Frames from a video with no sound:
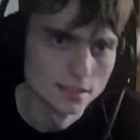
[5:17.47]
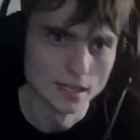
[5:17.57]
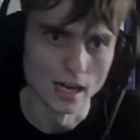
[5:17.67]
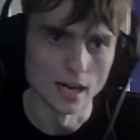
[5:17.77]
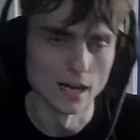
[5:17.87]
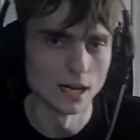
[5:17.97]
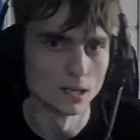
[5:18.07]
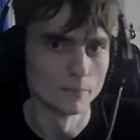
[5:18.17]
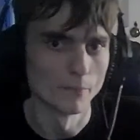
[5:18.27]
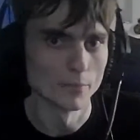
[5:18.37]

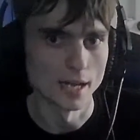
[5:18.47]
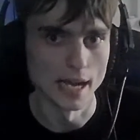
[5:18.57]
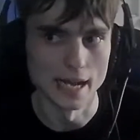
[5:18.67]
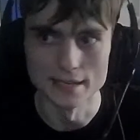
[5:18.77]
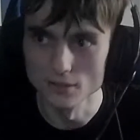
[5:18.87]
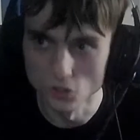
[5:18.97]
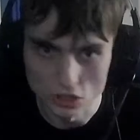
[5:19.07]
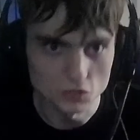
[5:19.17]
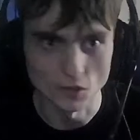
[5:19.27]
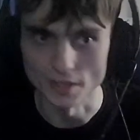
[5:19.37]
And it
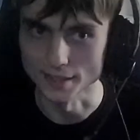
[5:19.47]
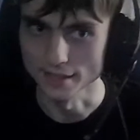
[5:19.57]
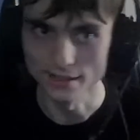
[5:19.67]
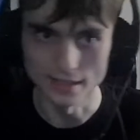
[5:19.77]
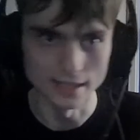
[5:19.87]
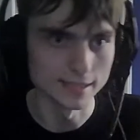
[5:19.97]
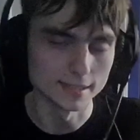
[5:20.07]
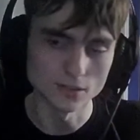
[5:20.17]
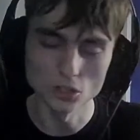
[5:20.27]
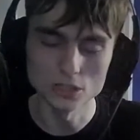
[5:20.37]
looks funny. It
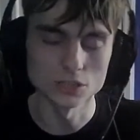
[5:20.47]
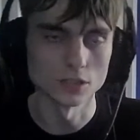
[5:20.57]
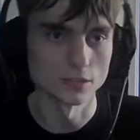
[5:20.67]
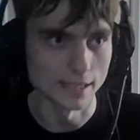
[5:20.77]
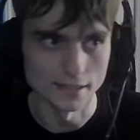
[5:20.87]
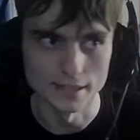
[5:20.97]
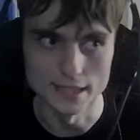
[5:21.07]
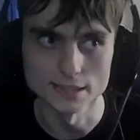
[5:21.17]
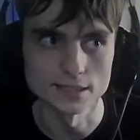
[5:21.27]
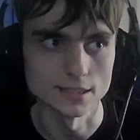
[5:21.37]
looks hilarious.